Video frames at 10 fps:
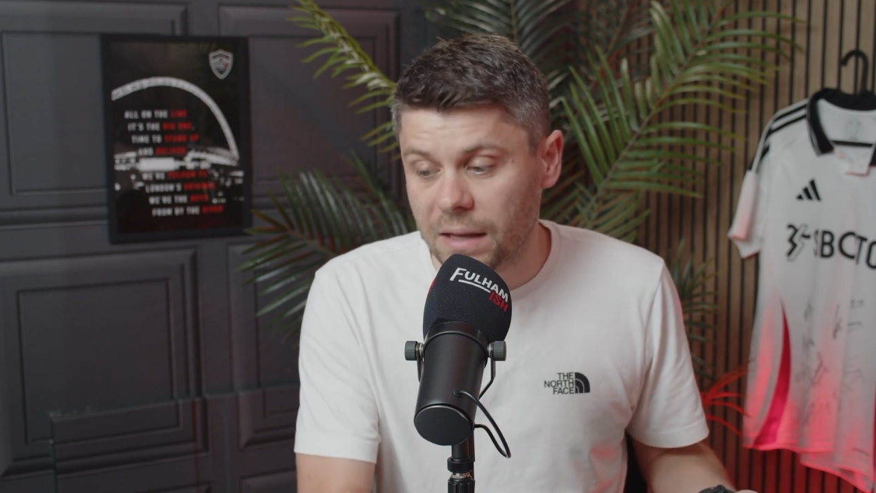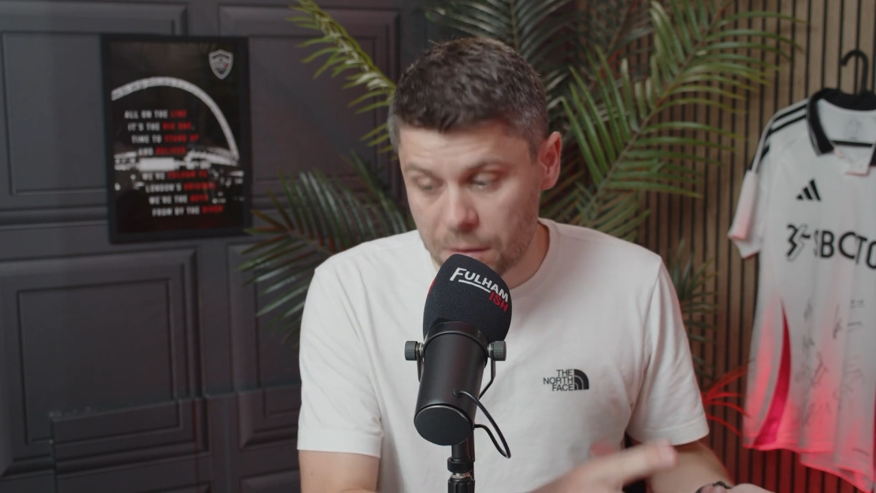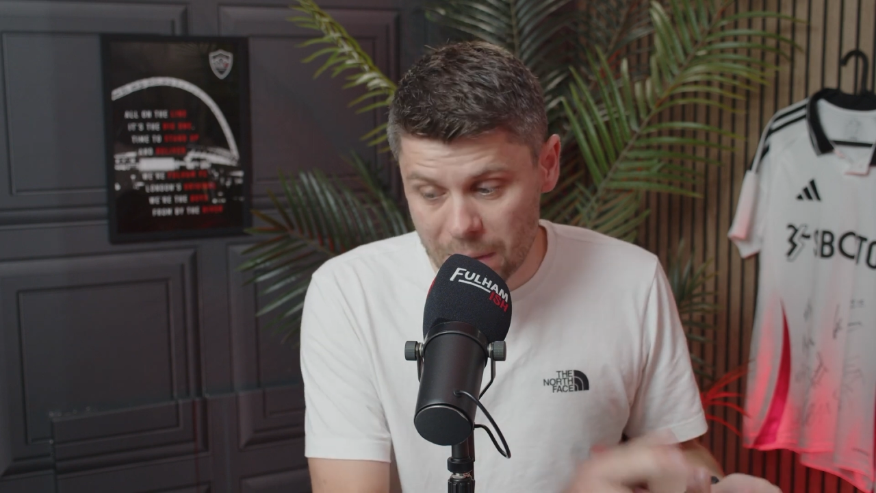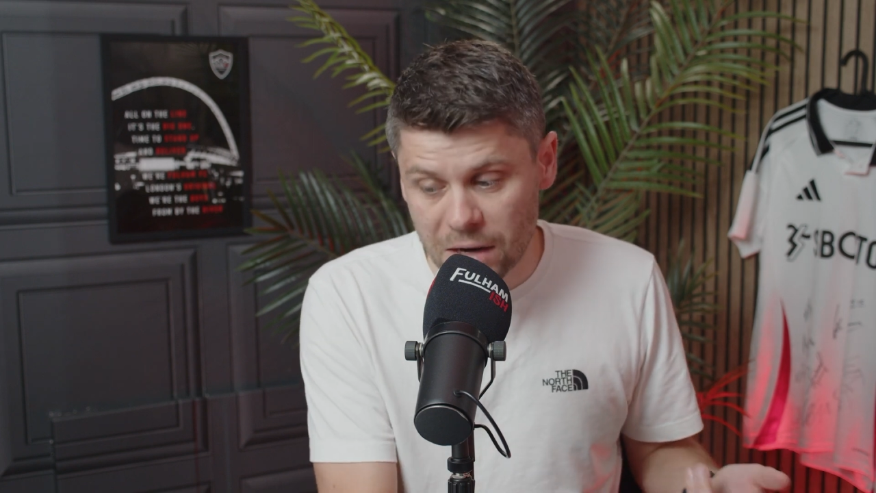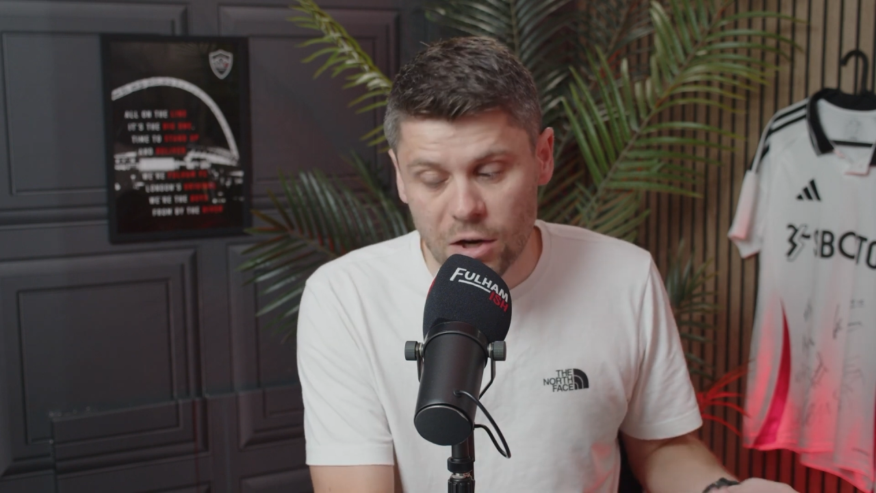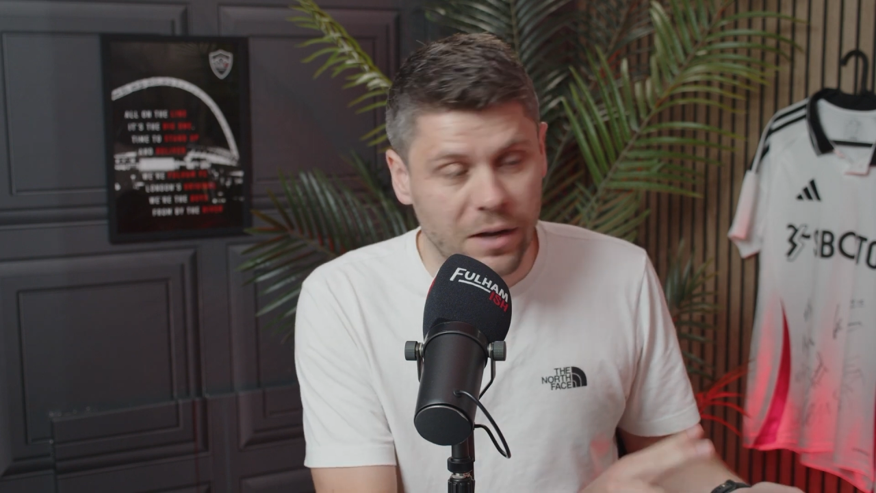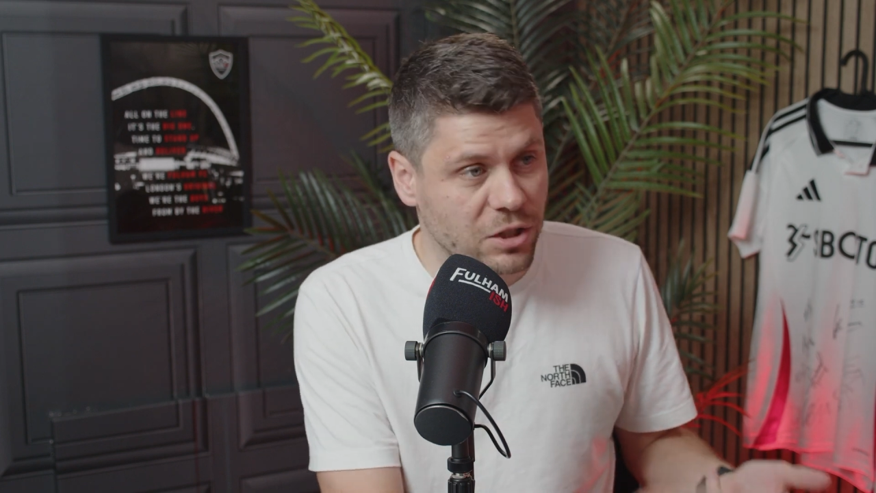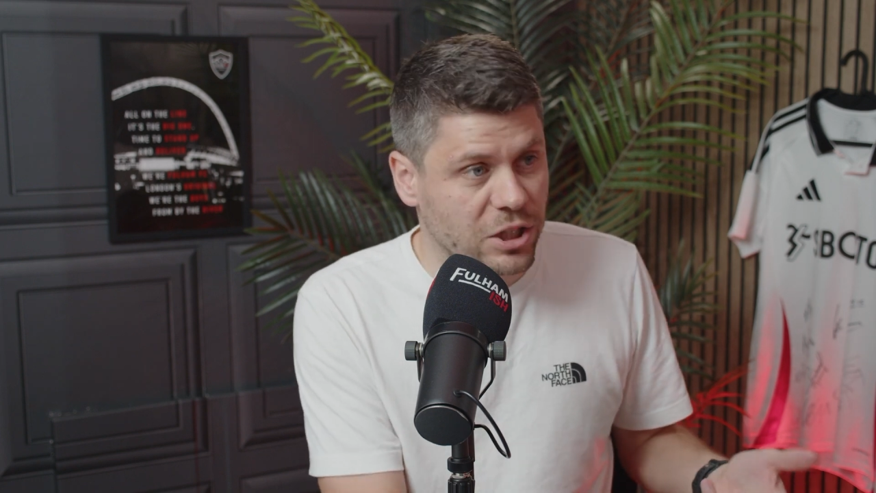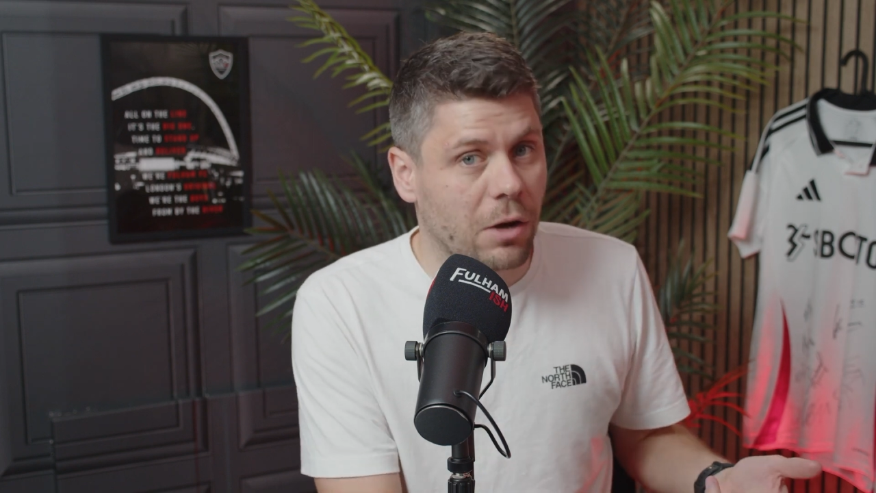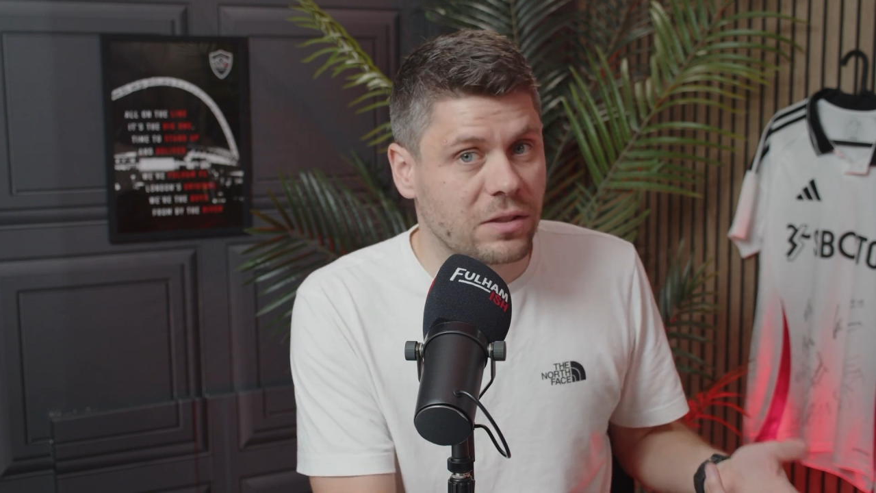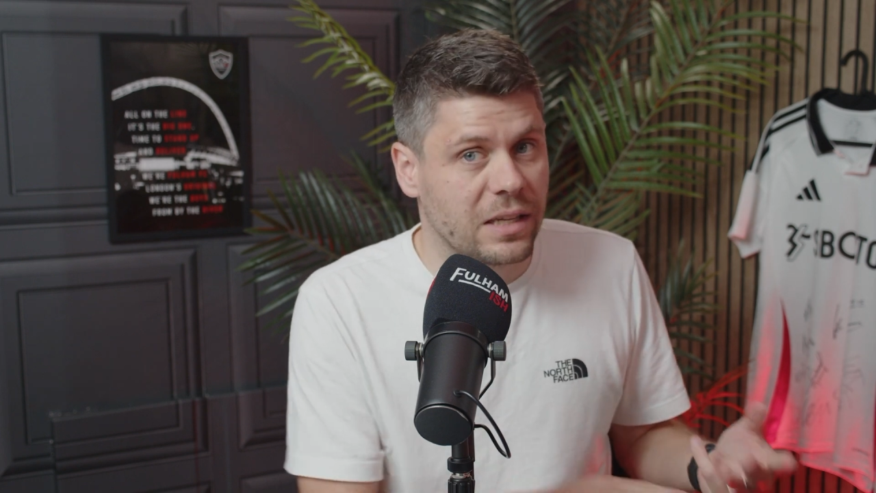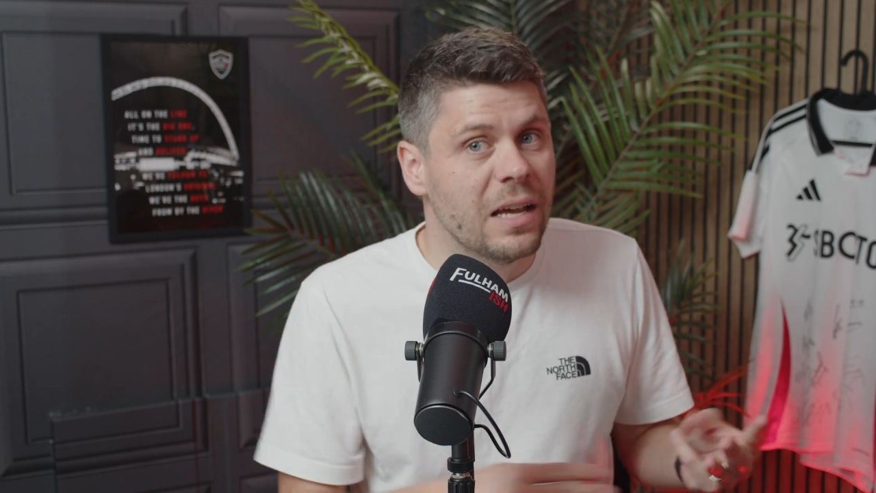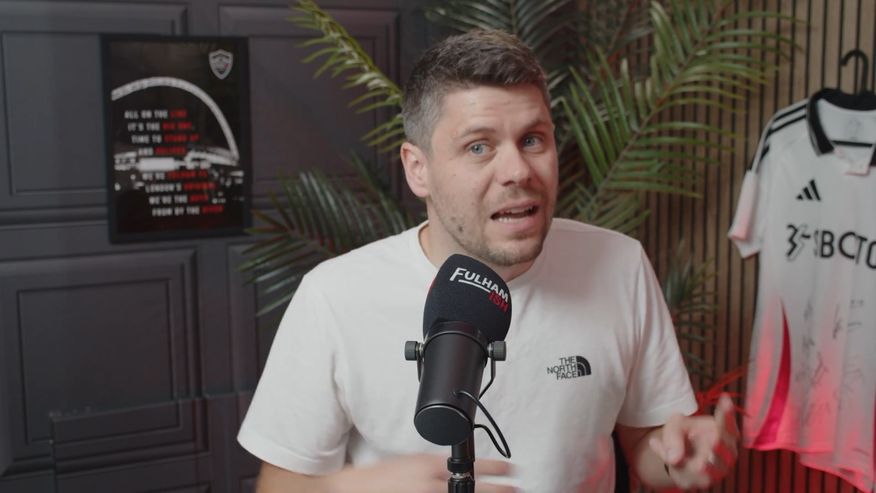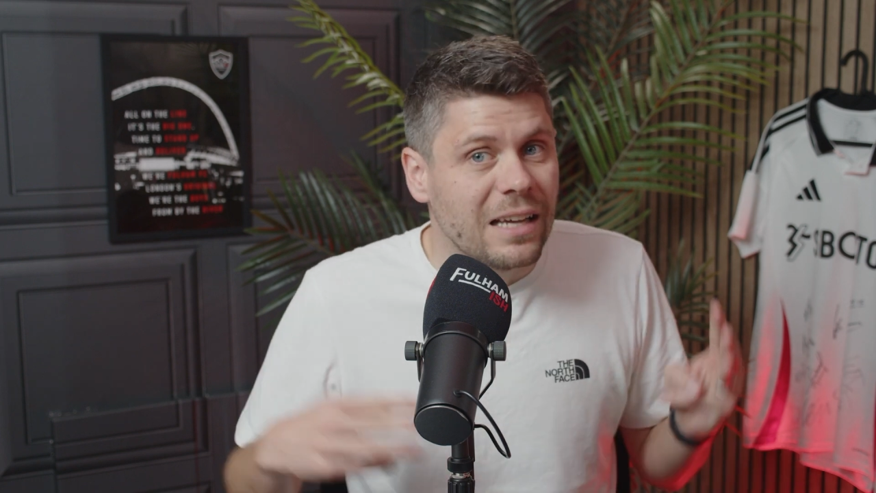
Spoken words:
and then Man United and Chelsea.